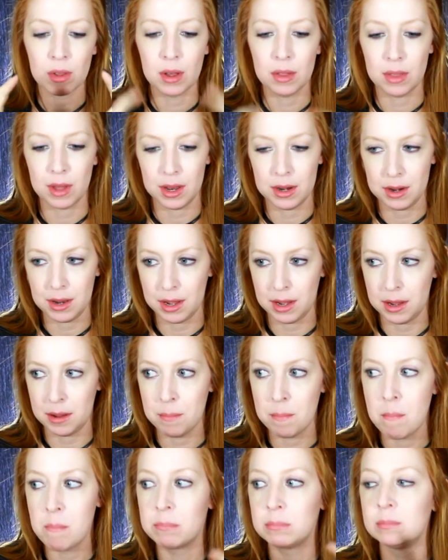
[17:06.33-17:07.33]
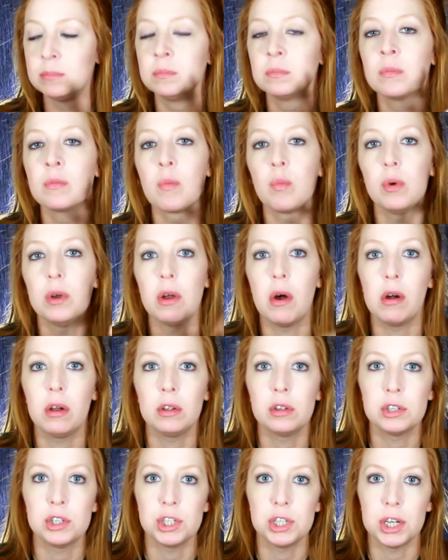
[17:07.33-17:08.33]
that day, we
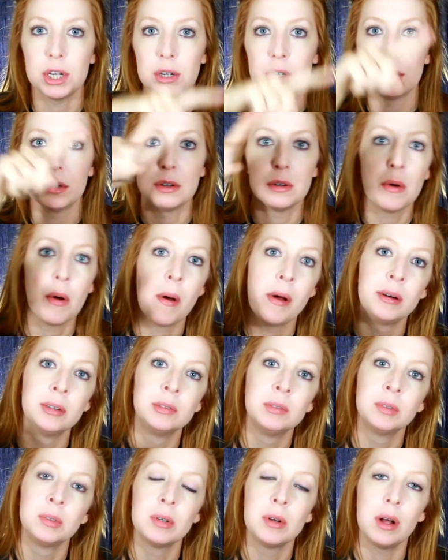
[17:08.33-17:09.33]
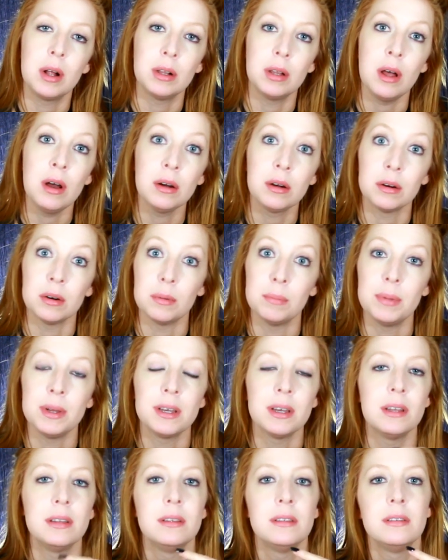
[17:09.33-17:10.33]
all shared a locker
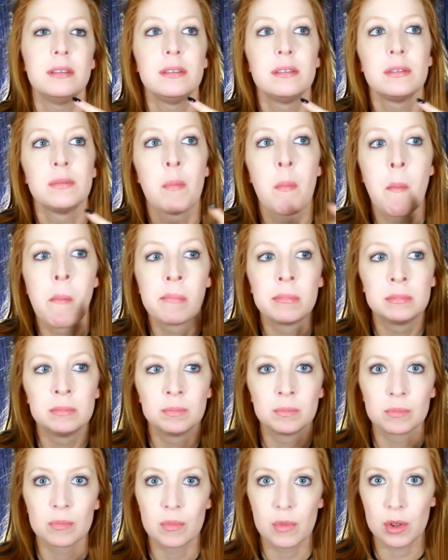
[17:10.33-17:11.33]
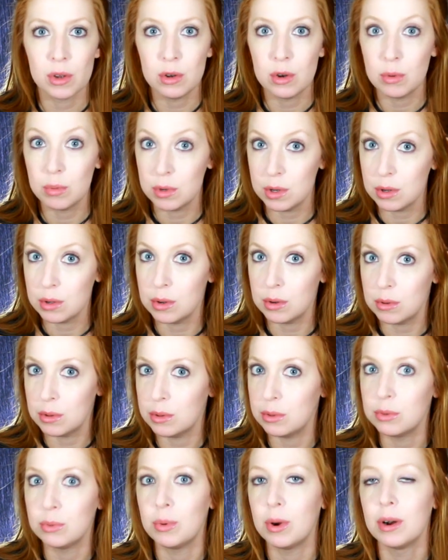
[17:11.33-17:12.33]
because, you know, when you go to
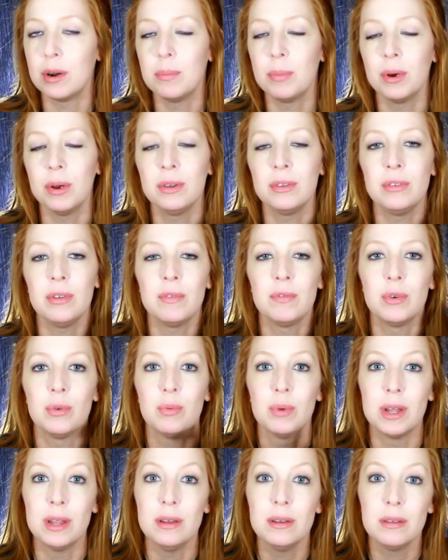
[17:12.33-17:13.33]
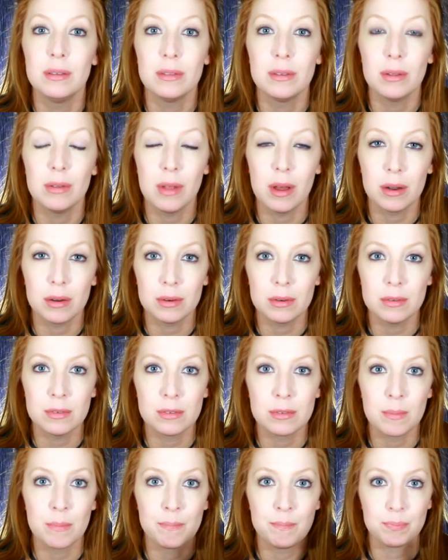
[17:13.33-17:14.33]
those water parks, you have to rent the
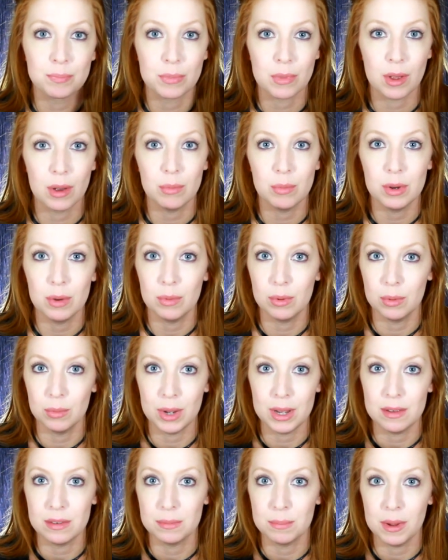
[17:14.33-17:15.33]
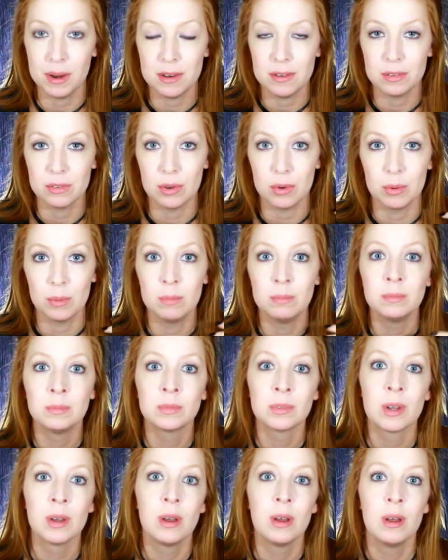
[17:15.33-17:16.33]
lockers. And we don't want to waste money, so
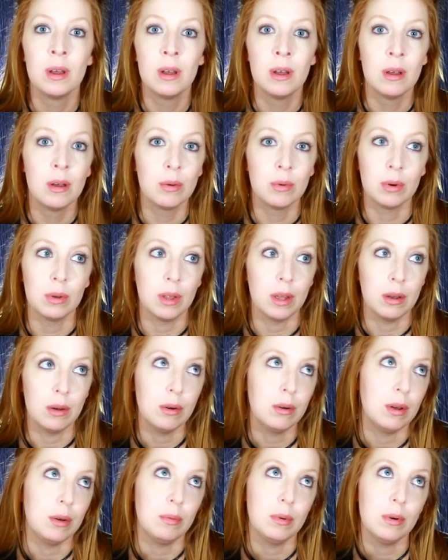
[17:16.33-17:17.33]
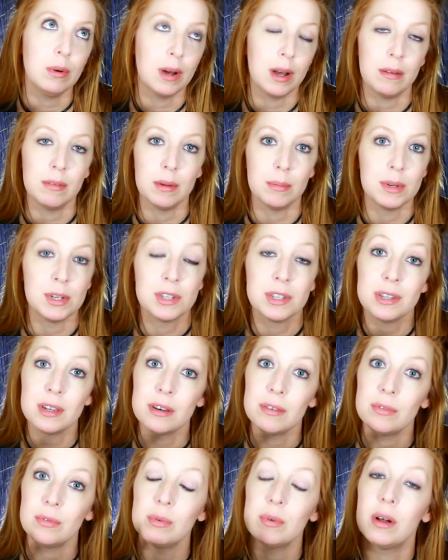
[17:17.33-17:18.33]
we're like, okay, we don't have that much
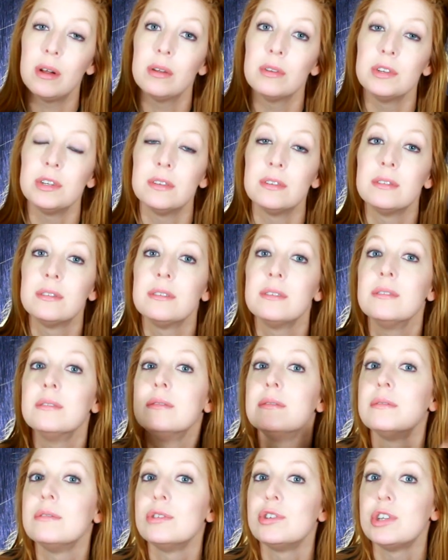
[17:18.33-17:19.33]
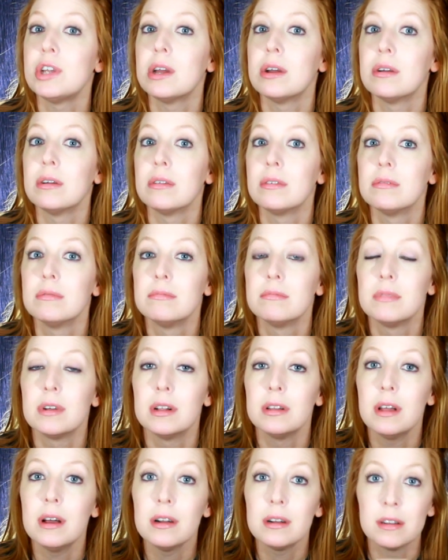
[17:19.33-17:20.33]
stuff. We'll all just share
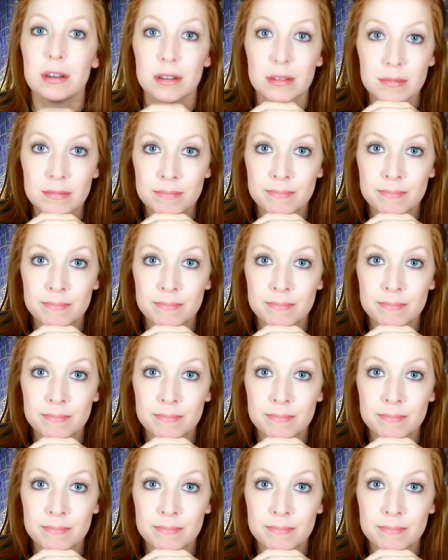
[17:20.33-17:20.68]
a locker.